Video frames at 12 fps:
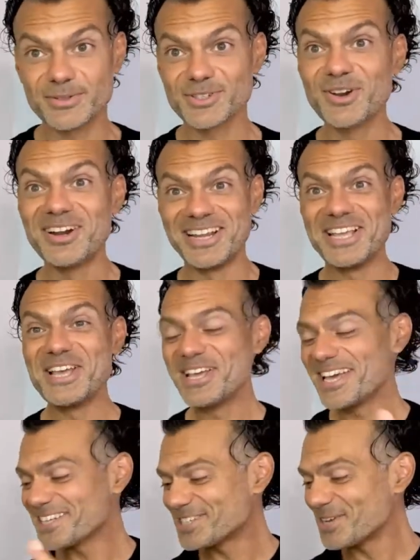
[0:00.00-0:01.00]
Sorry,
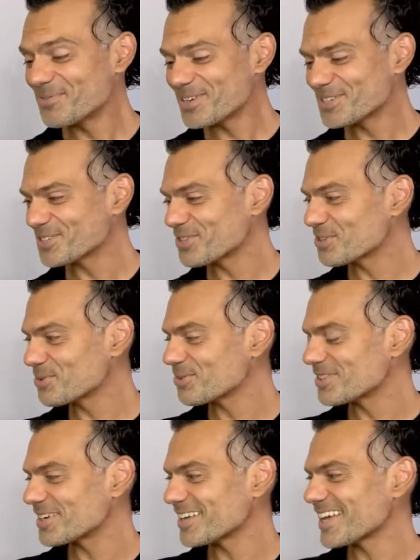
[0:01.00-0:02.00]
it's similar to the thought
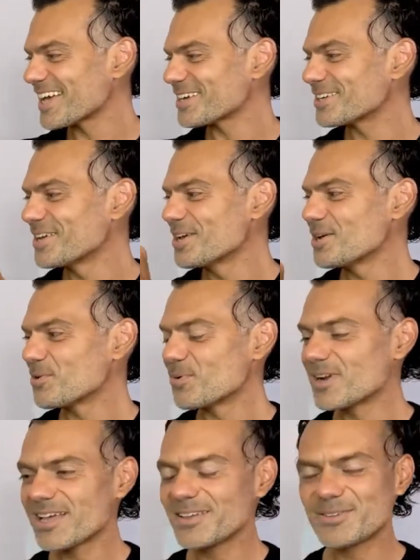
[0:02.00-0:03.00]
that I had
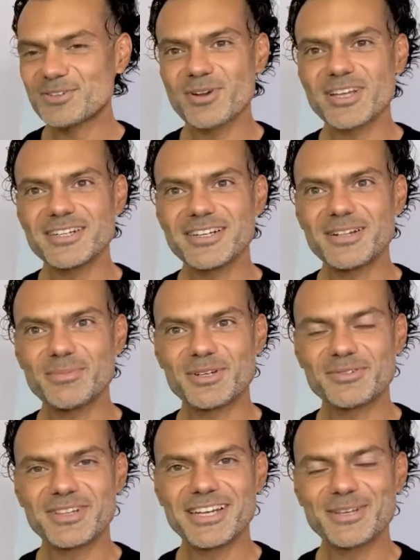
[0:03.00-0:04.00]
when I tried a little bit
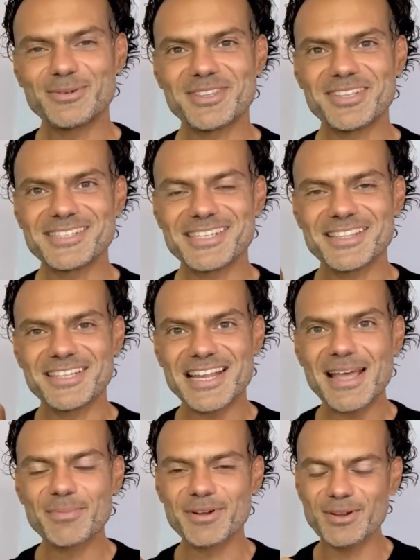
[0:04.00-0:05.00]
of the liquid that's in the
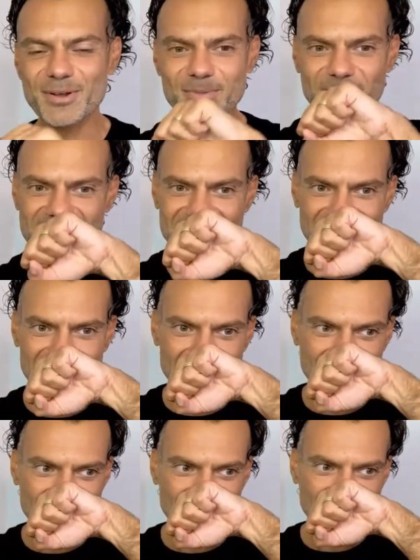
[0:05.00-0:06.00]
dabber on my skin,
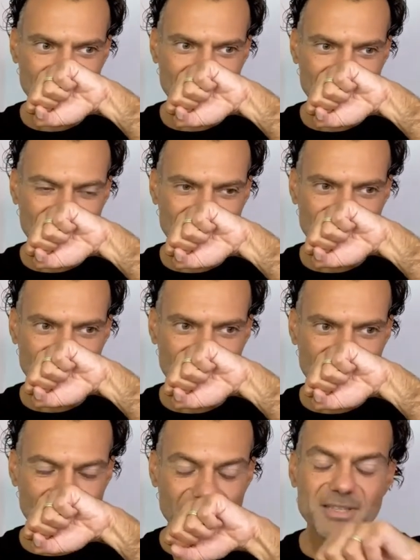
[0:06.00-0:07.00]

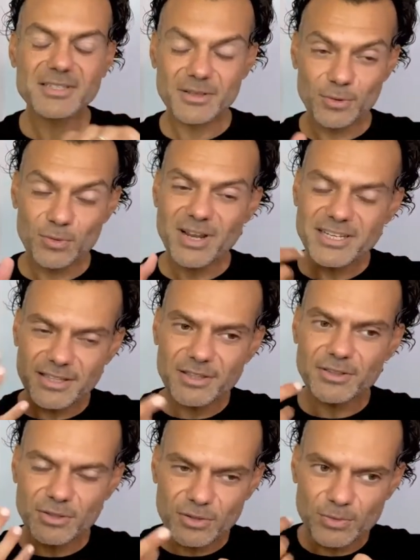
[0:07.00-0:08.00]
because already the,
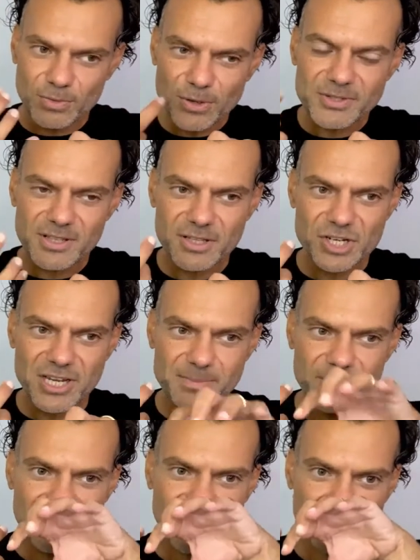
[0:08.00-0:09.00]
the, the rose and the
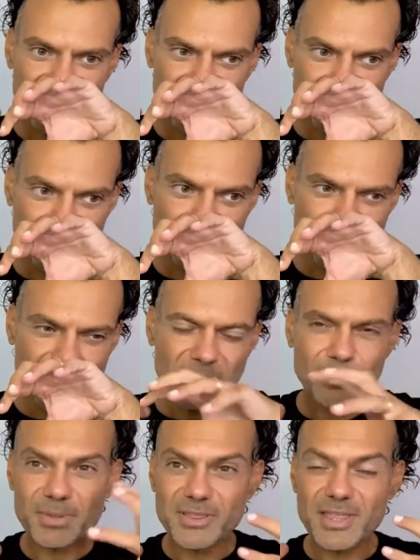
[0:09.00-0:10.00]
jasmine are coming through,
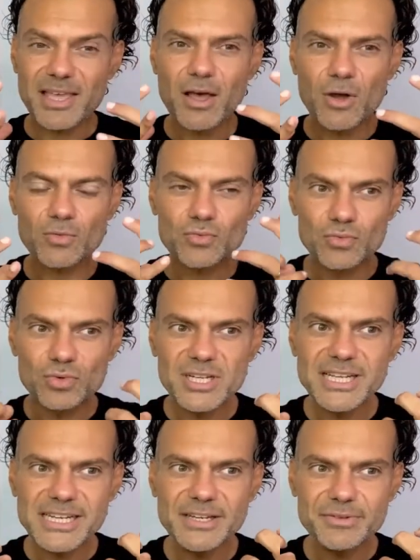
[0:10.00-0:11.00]
but they are
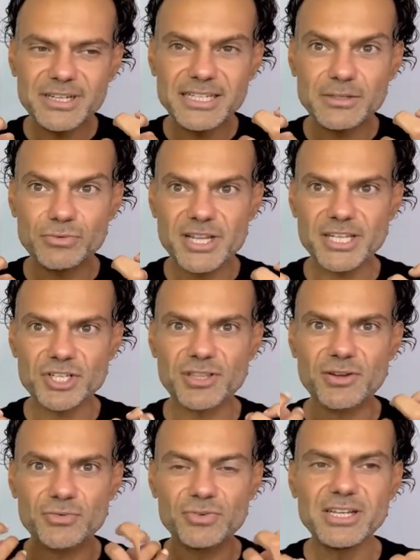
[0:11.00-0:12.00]
really, really rich.
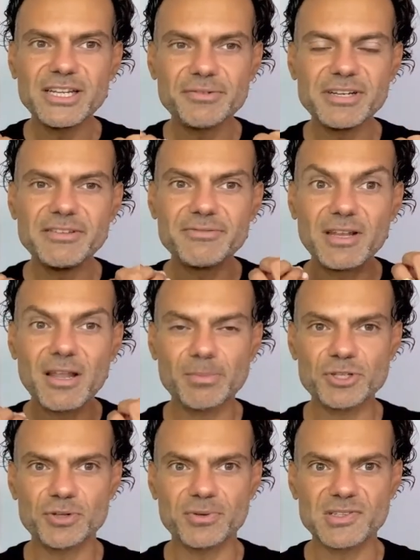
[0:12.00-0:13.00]
They're really, really
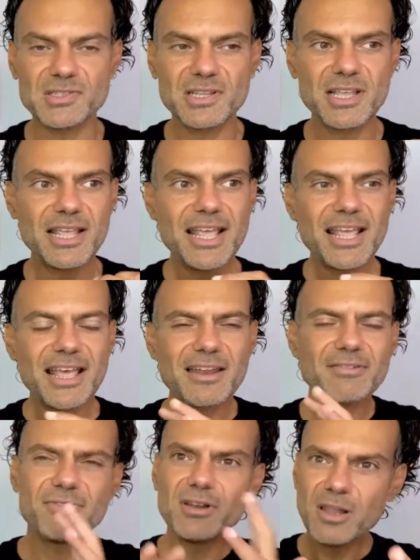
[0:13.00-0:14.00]
voluptuous,
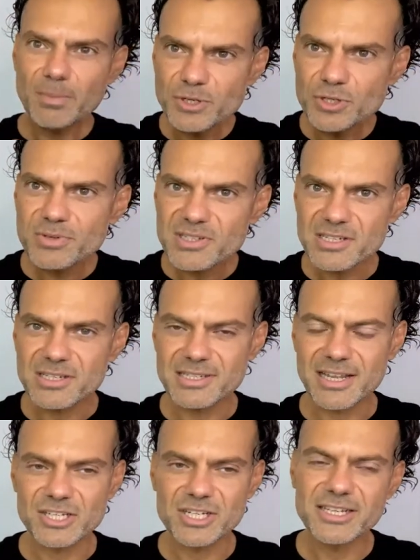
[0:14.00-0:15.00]
and voluptuousness
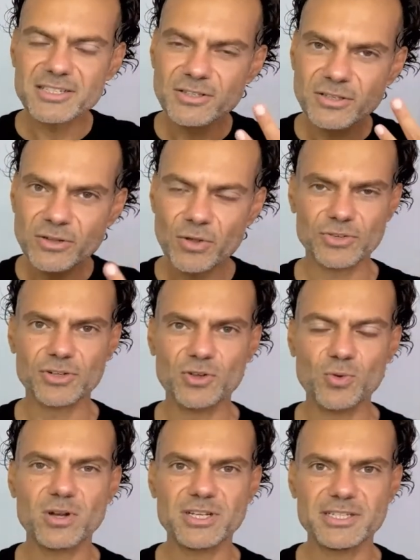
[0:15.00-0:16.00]
actually is not a
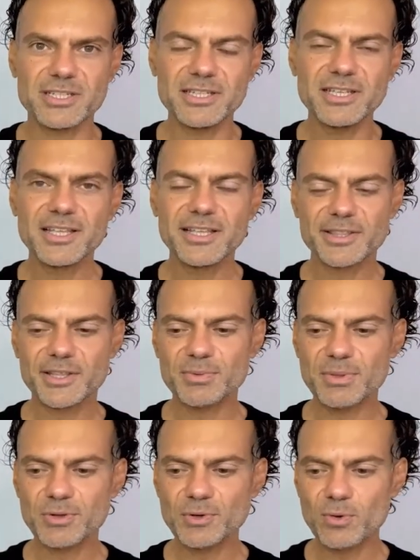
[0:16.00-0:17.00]
quality that
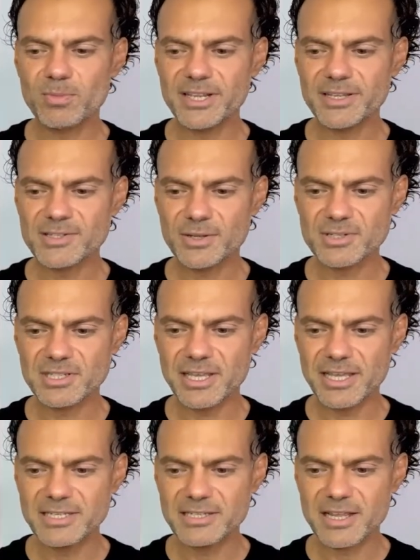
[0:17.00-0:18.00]
we would normally
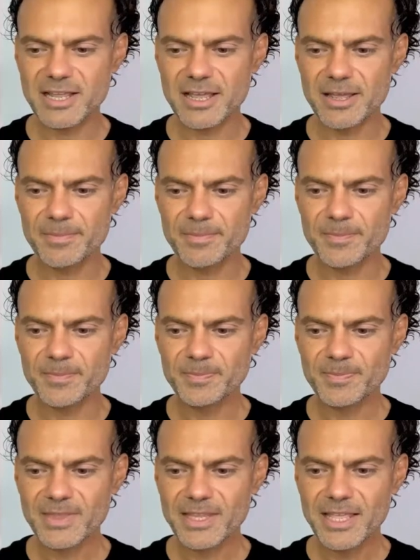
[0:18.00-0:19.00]
associate um,
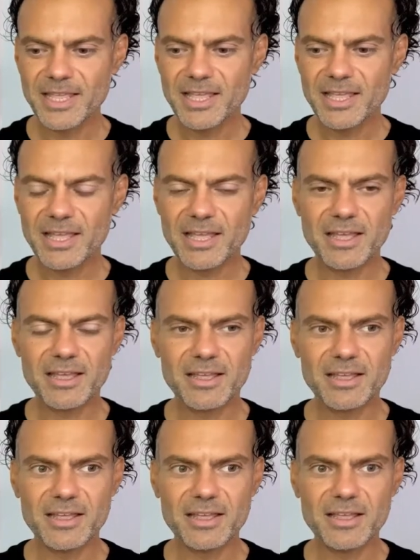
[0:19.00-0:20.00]

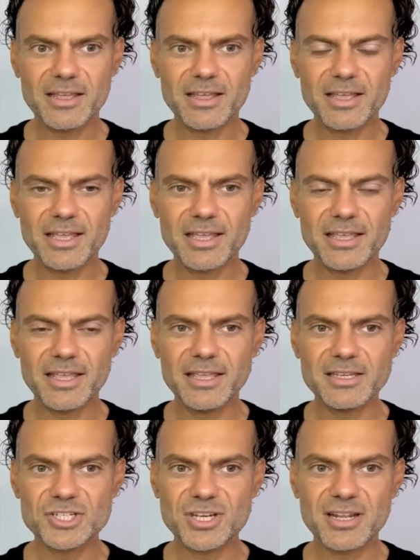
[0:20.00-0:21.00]
uh,
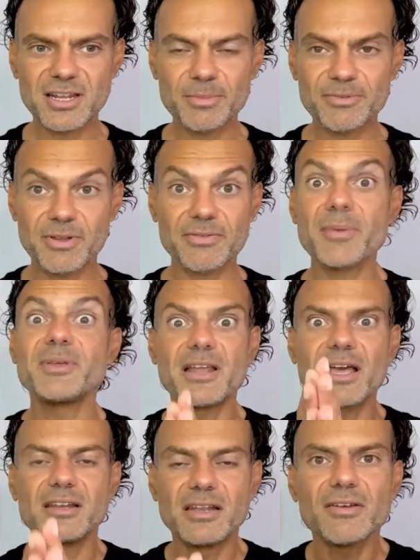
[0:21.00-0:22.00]
in Chanel number five. I mean,
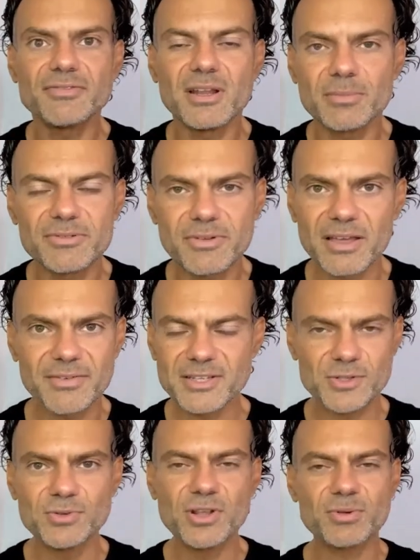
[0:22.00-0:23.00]
I love number five, as
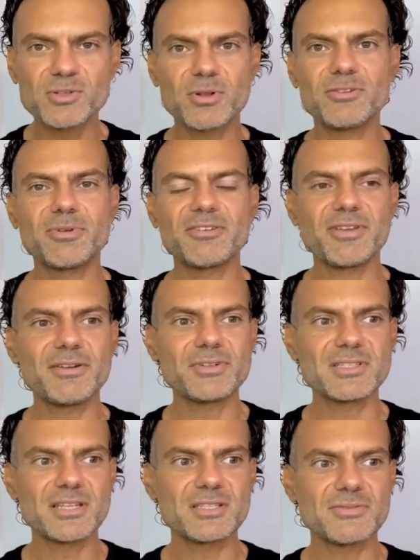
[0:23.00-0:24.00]
you know, it's one of my
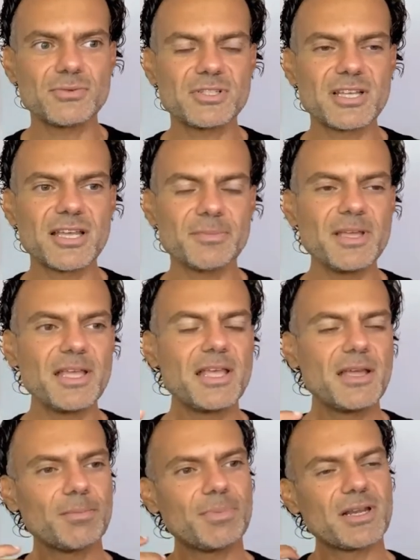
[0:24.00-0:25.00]
favorite scents of all time,
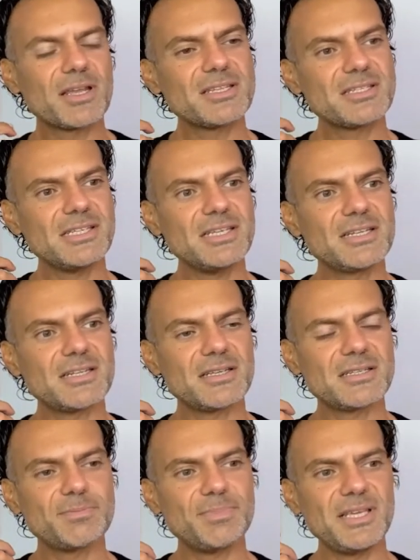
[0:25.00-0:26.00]
but I see it
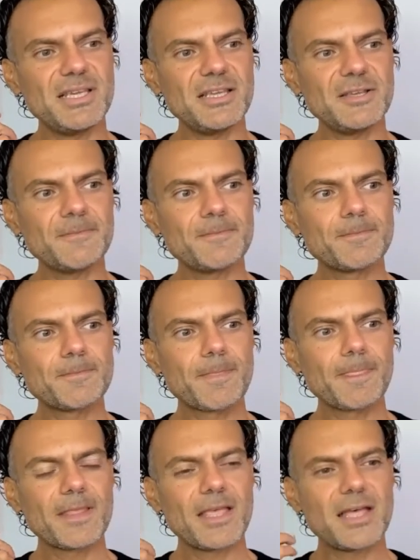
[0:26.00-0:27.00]
as being
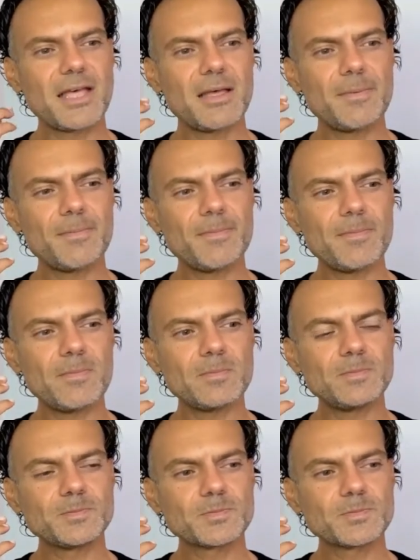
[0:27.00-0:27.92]
um,